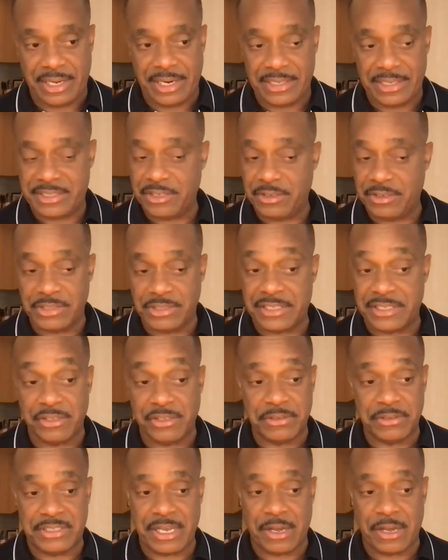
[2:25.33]
And I still I
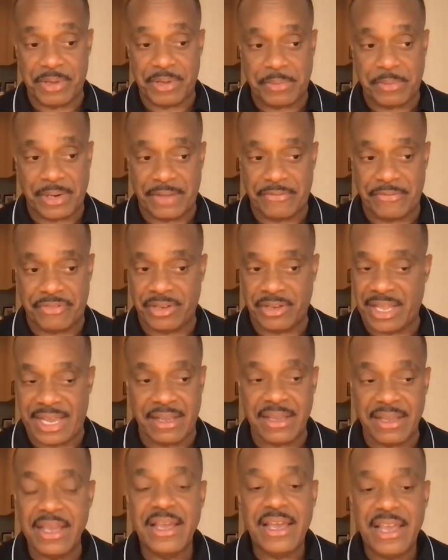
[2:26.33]
still tell people I feel
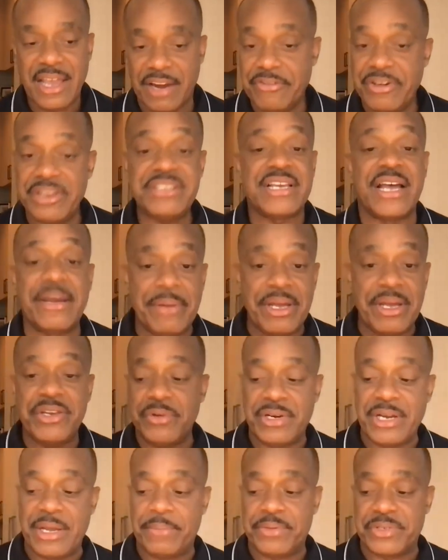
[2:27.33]
like every time I
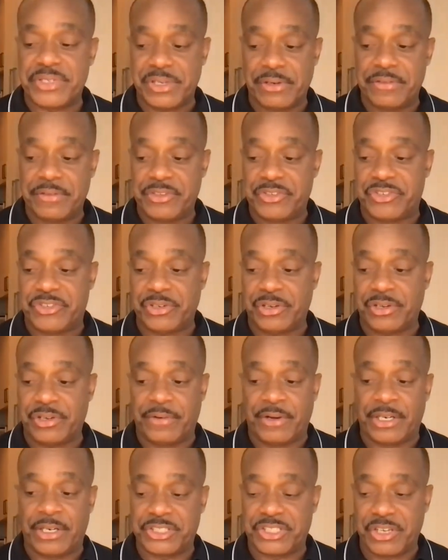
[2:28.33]
do an episode of the sh-
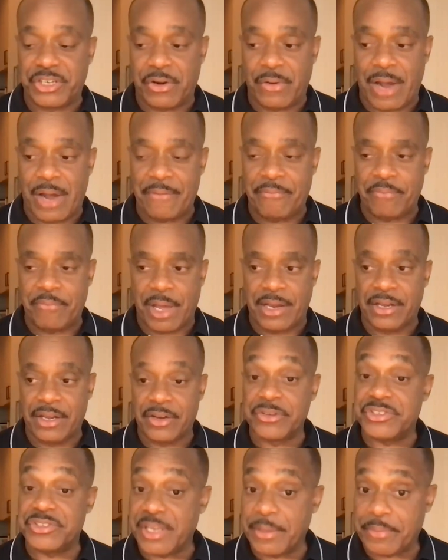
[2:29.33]
of our show, I, I
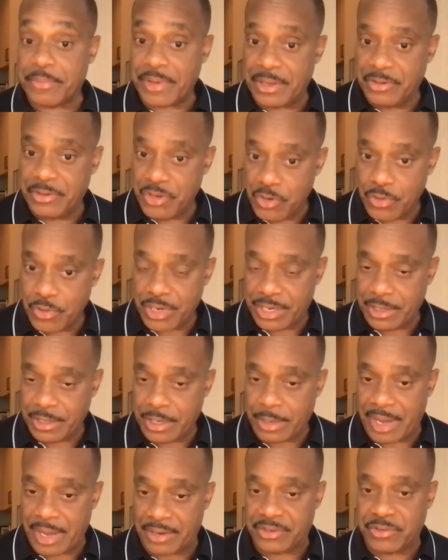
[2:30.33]
learn something new
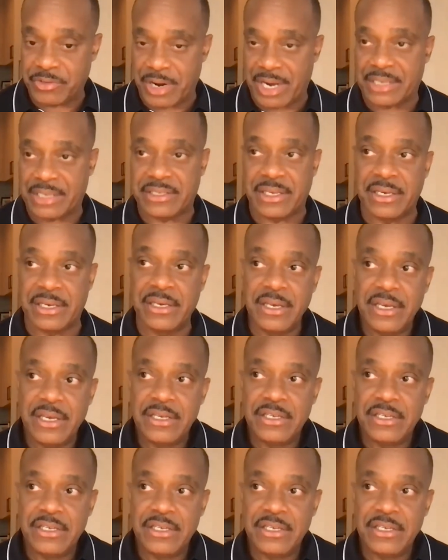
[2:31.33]
about directing.